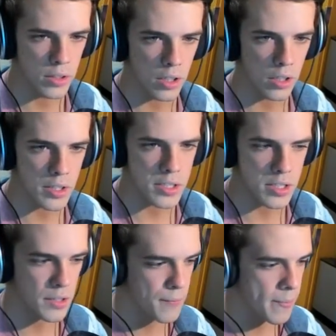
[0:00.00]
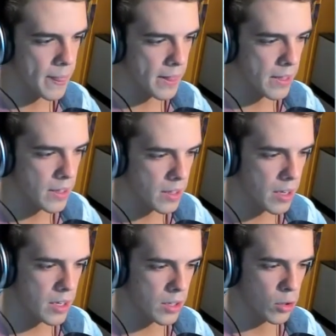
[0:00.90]
Uh, let's see.
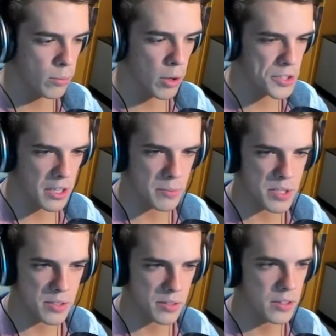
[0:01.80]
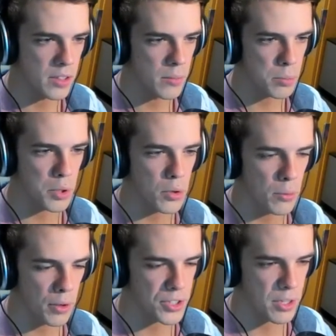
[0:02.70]
Hey, cool mall times. Pretty cool
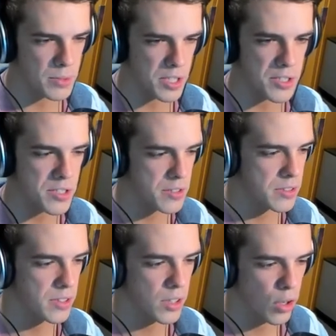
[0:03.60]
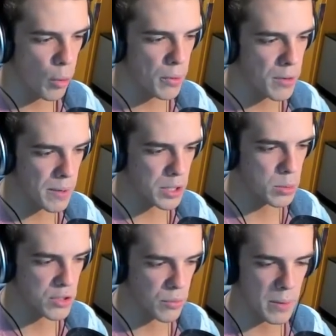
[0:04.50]
mall times, yes. Hope we didn't make too
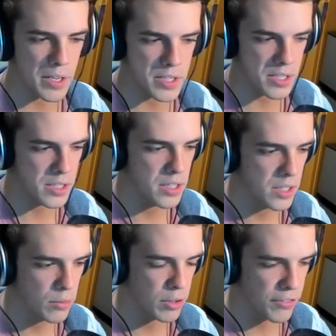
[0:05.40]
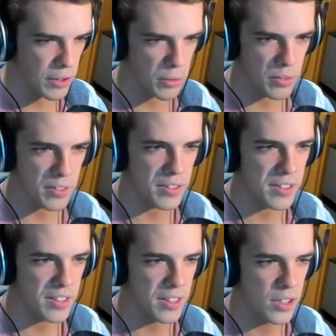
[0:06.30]
much of a mess with the fountain.
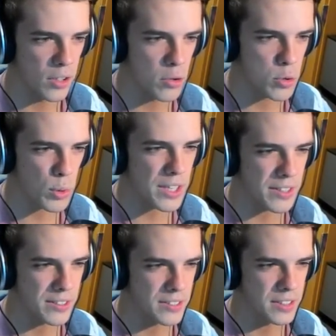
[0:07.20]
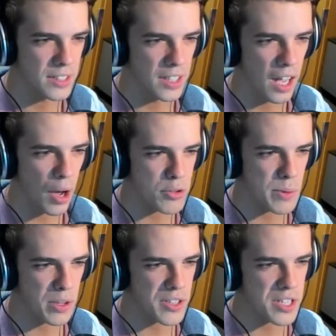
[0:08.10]
Who's we? I was
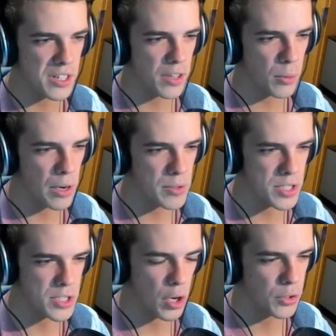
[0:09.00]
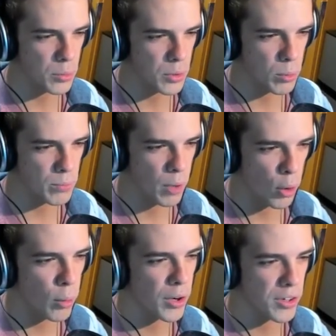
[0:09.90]
merely sitting there when I was assaulted with
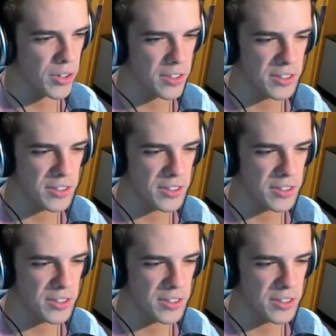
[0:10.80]
mall water.